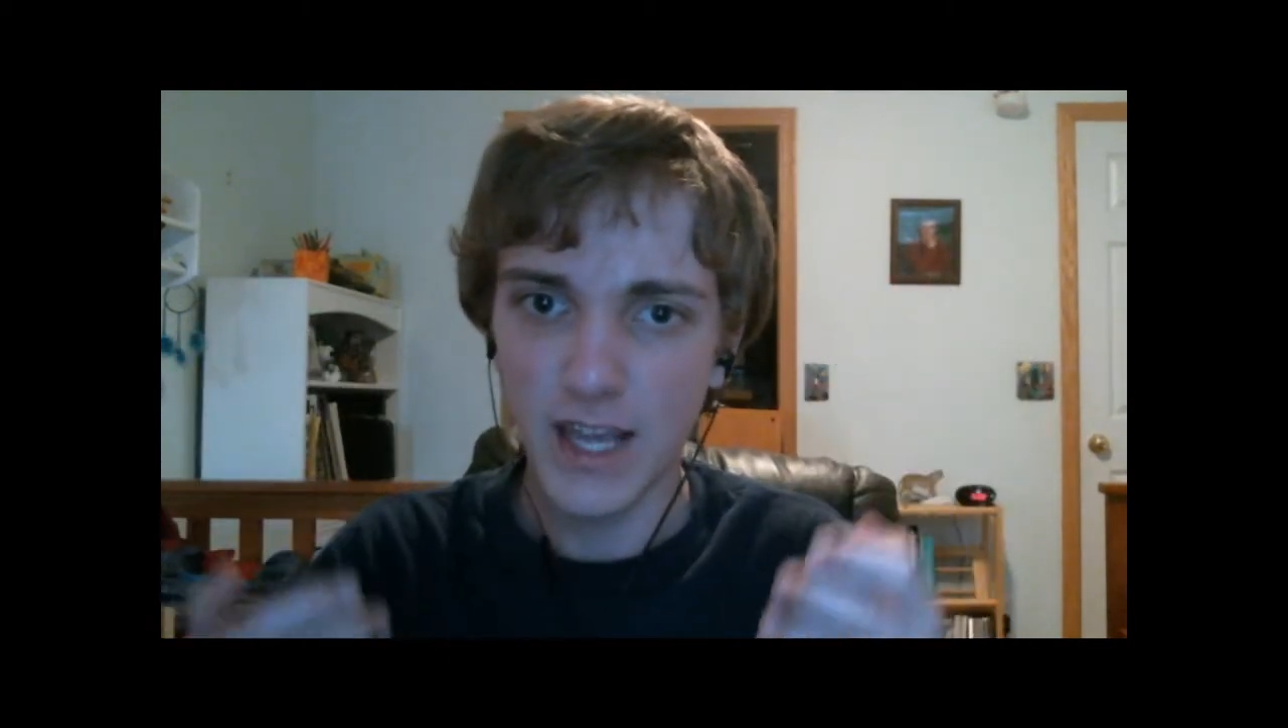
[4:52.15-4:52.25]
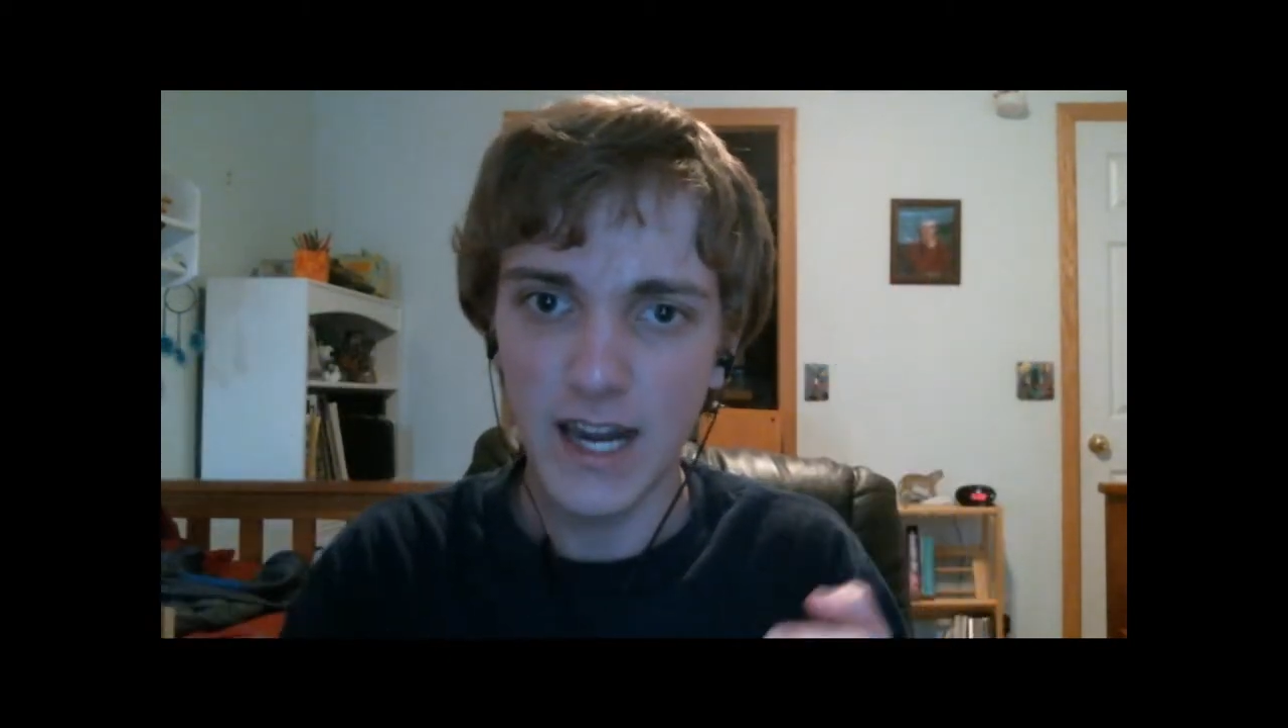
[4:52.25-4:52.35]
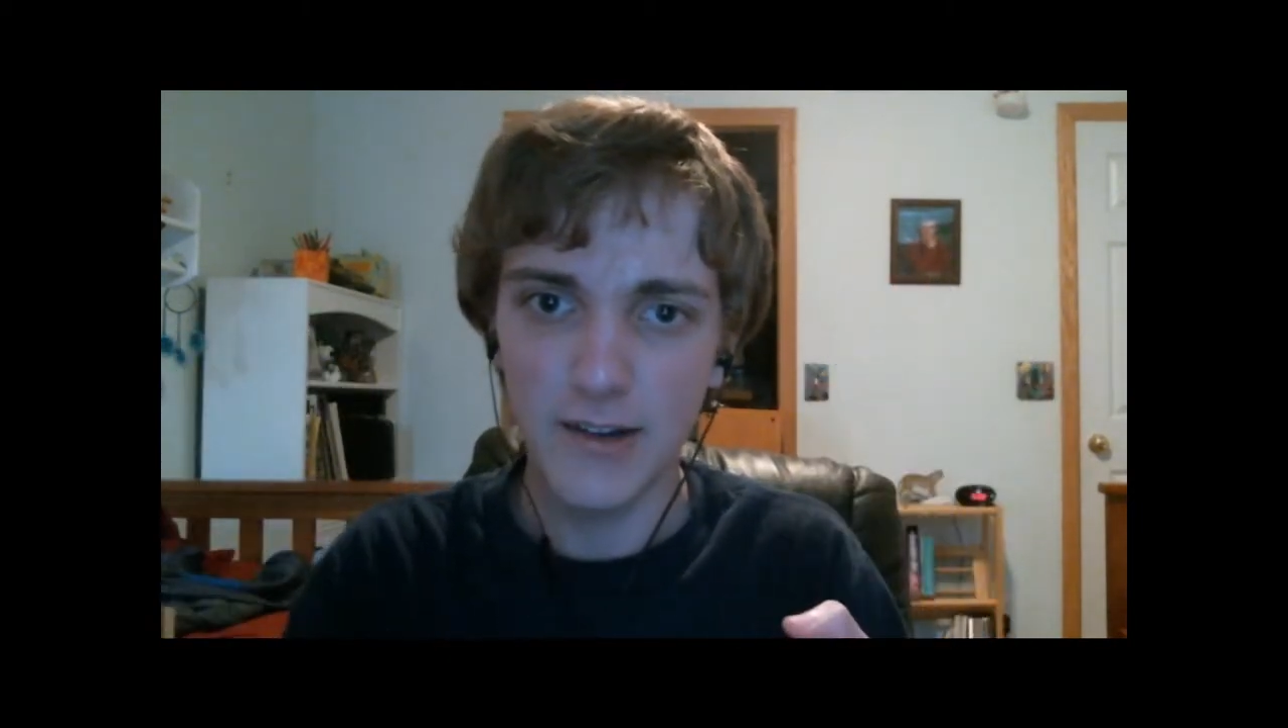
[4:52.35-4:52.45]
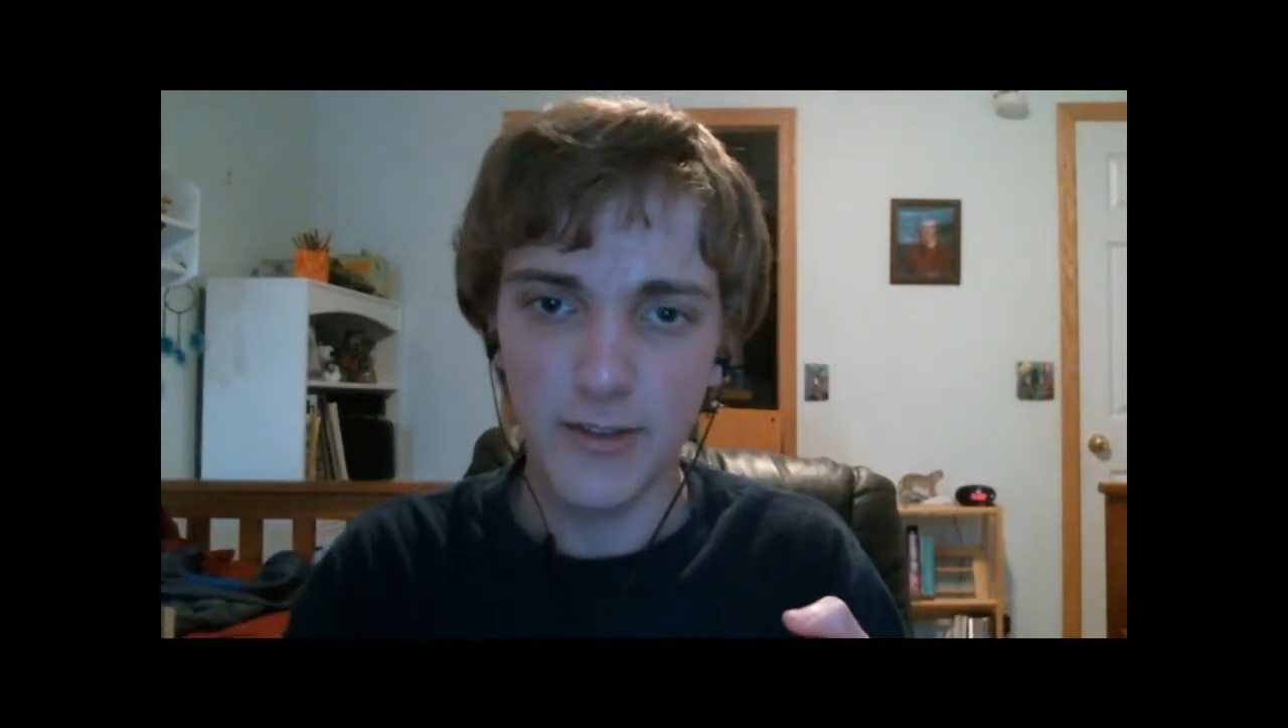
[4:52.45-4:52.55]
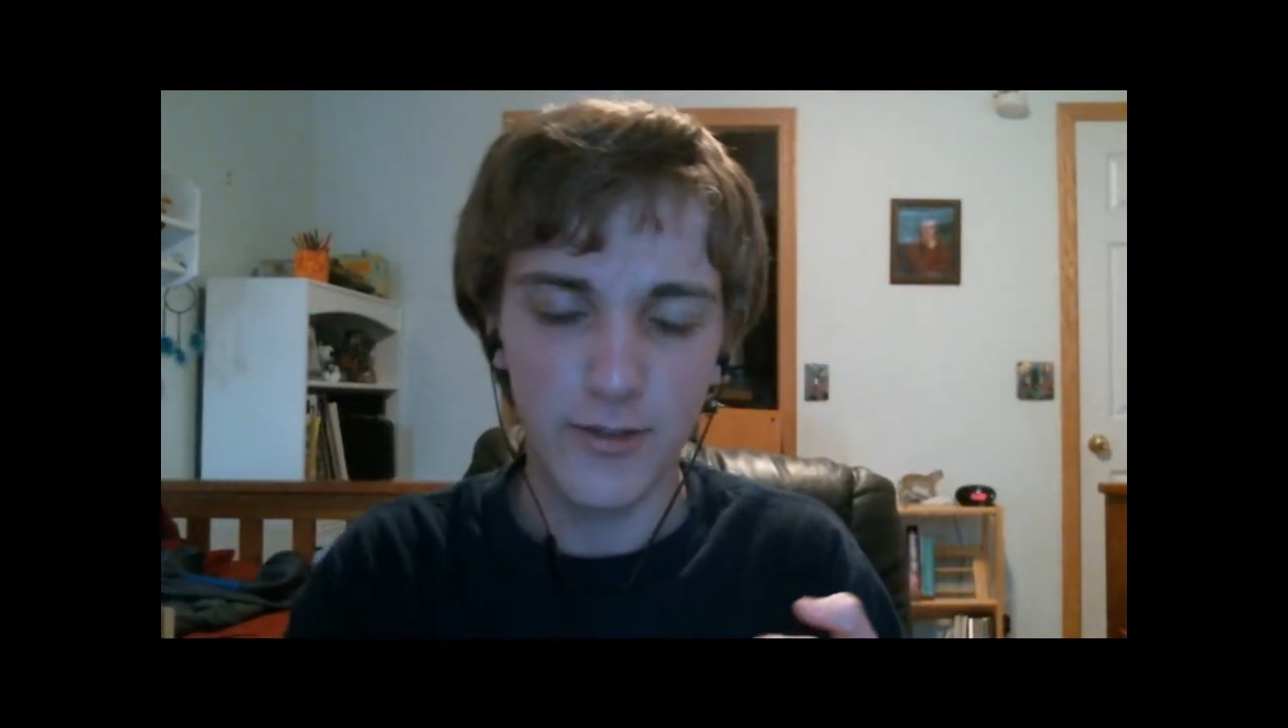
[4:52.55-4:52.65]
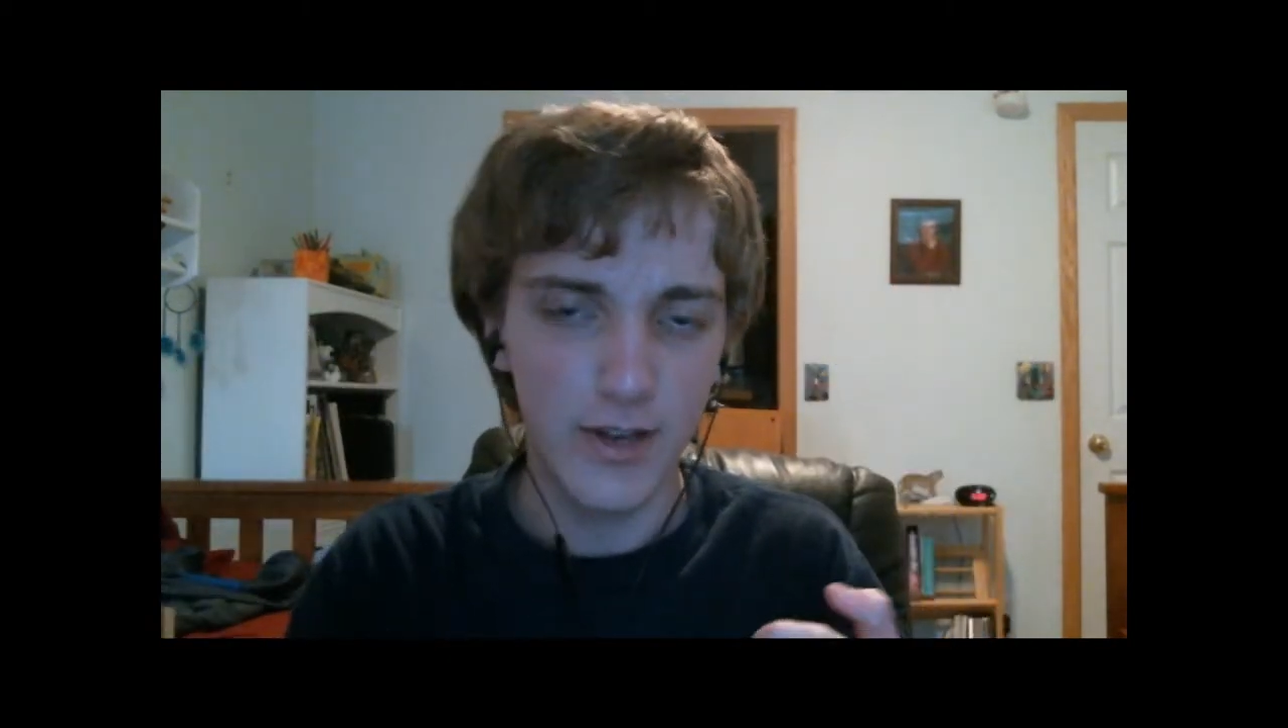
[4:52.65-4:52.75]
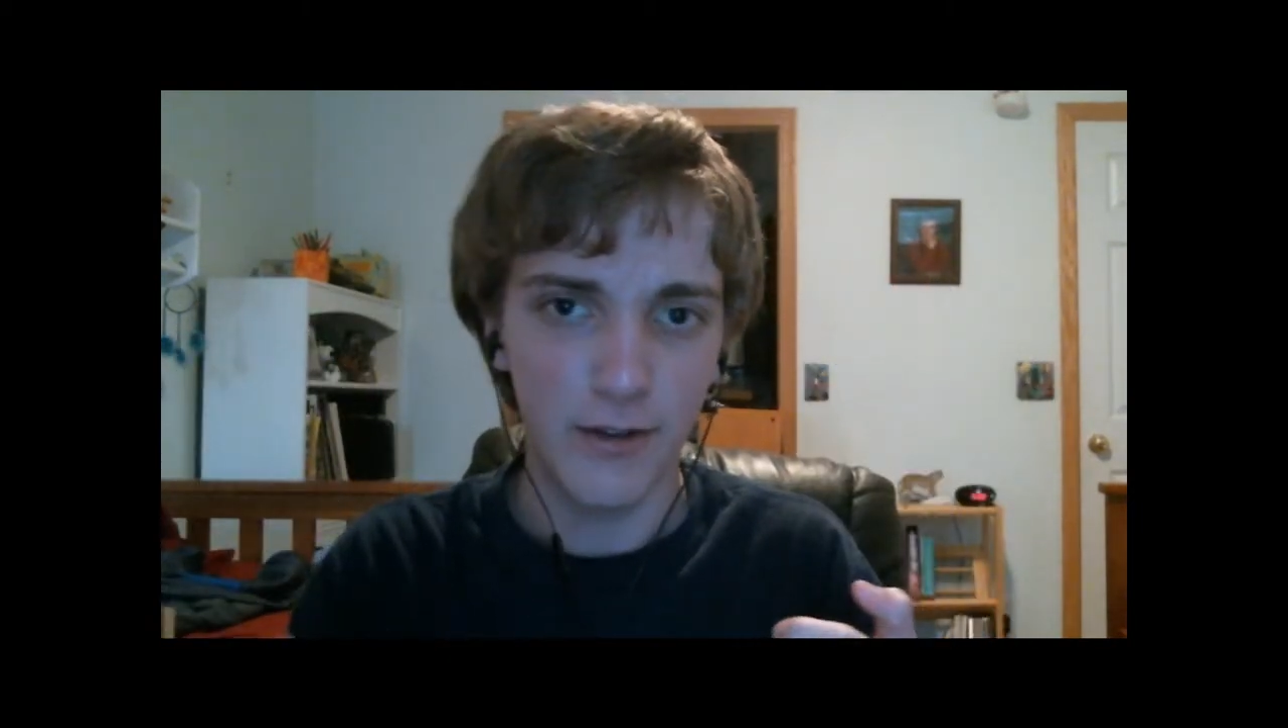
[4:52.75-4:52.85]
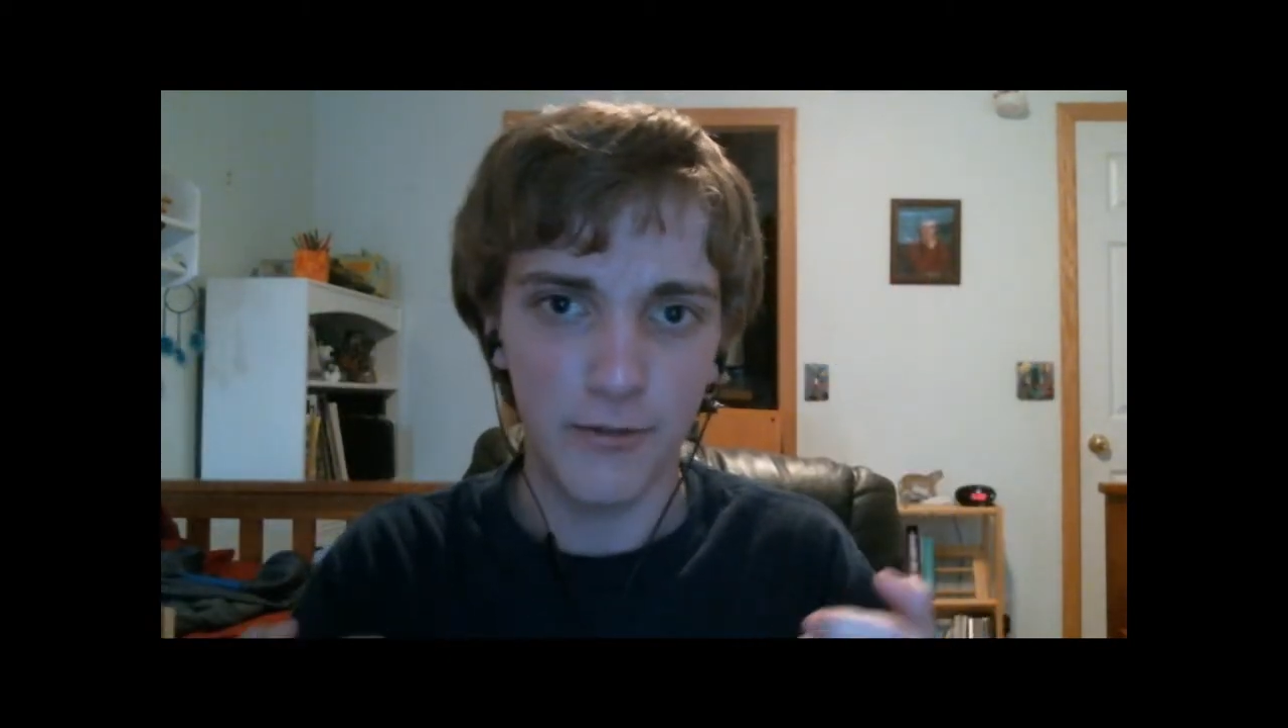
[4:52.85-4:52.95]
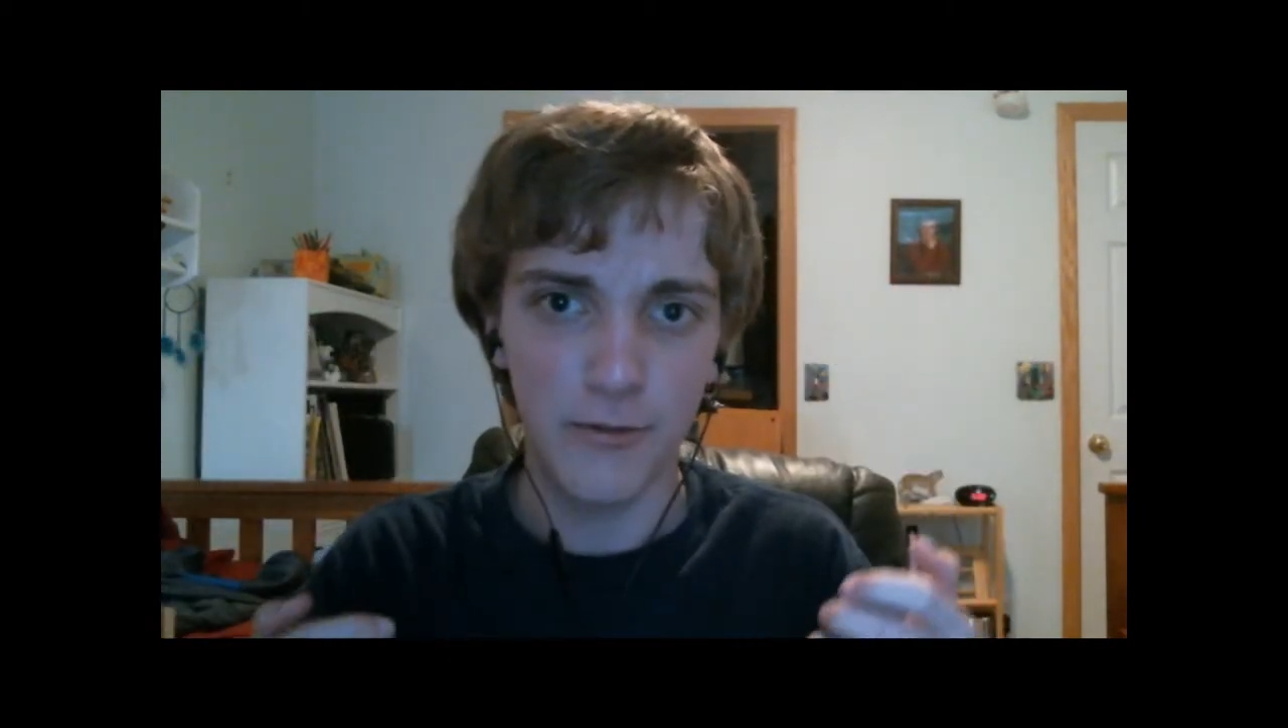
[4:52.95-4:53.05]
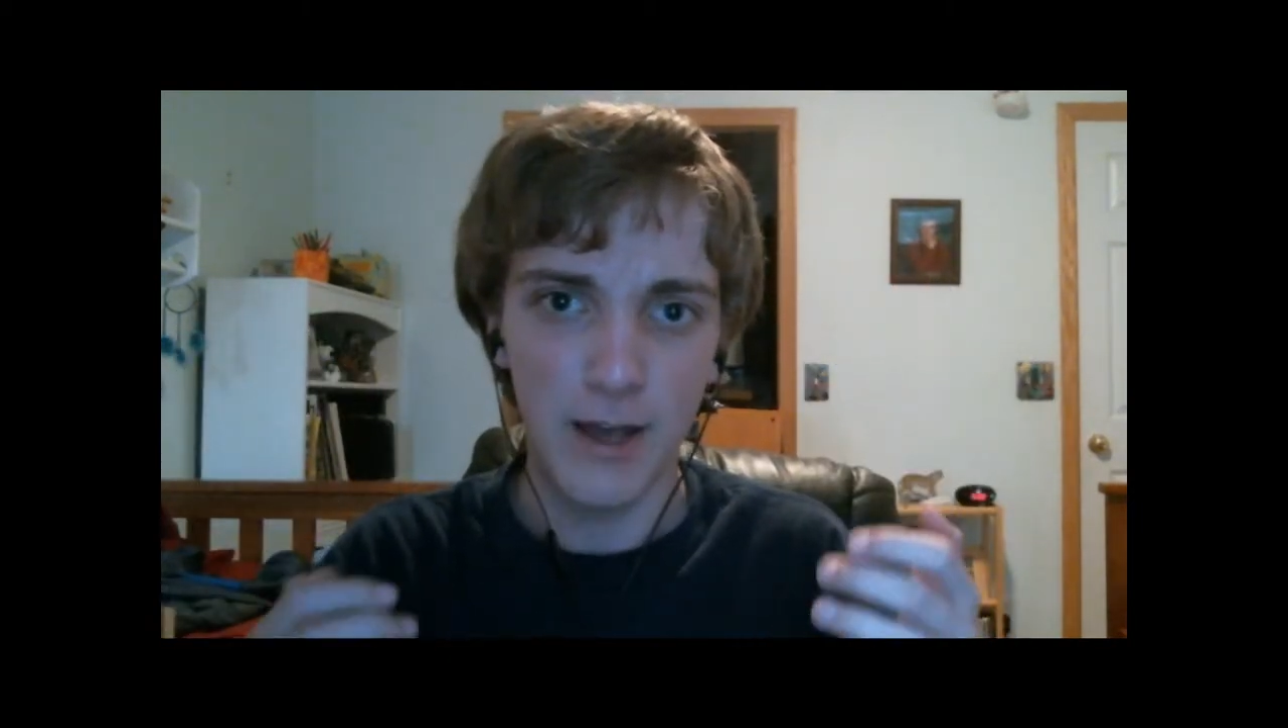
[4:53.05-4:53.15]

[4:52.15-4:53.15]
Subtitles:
kind of stuff.